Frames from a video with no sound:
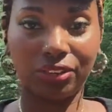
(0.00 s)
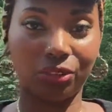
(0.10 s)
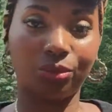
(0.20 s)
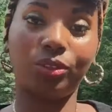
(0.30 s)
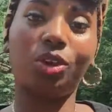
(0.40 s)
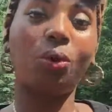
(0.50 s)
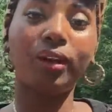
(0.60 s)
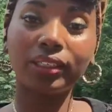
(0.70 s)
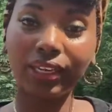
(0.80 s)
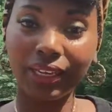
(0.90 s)
So go
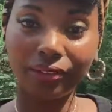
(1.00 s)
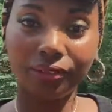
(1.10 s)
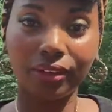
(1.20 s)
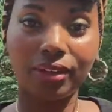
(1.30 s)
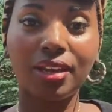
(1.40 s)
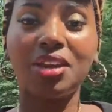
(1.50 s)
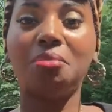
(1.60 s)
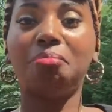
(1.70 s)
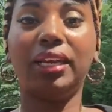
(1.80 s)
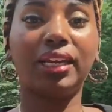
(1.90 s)
on Canva,
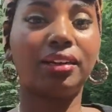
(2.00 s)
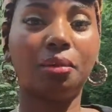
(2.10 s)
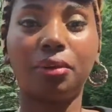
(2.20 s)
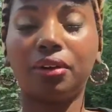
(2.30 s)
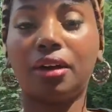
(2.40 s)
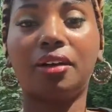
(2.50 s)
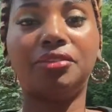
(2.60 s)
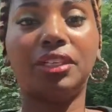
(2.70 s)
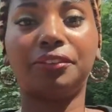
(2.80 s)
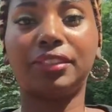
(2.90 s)
make a number of
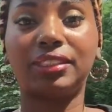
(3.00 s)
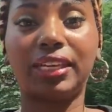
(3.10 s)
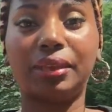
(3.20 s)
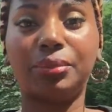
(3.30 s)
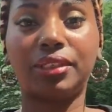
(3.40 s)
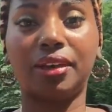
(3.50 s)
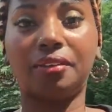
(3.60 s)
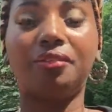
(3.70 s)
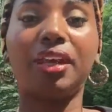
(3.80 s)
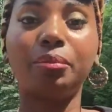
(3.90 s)
different types of
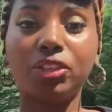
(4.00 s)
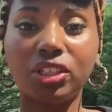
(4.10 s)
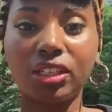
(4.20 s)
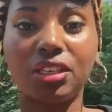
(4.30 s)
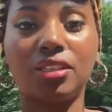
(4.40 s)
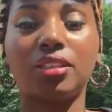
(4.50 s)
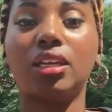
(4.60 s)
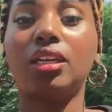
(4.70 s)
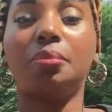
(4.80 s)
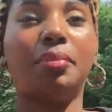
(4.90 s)
images,
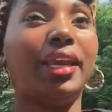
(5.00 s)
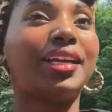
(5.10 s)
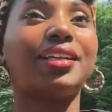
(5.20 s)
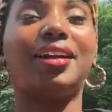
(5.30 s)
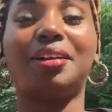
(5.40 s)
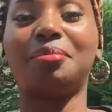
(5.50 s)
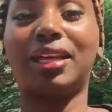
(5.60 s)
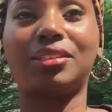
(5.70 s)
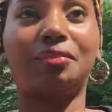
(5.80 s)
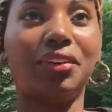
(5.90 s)
make
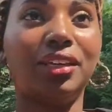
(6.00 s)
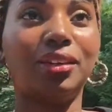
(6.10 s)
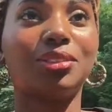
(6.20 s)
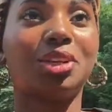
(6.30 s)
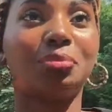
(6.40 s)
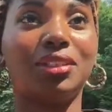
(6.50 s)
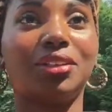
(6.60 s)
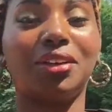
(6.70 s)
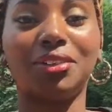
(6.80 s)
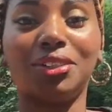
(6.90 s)
lots of videos. Oh, my
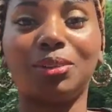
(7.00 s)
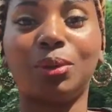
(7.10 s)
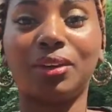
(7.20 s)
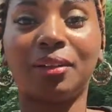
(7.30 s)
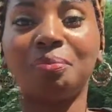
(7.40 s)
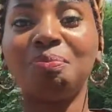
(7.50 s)
daughter just woke up.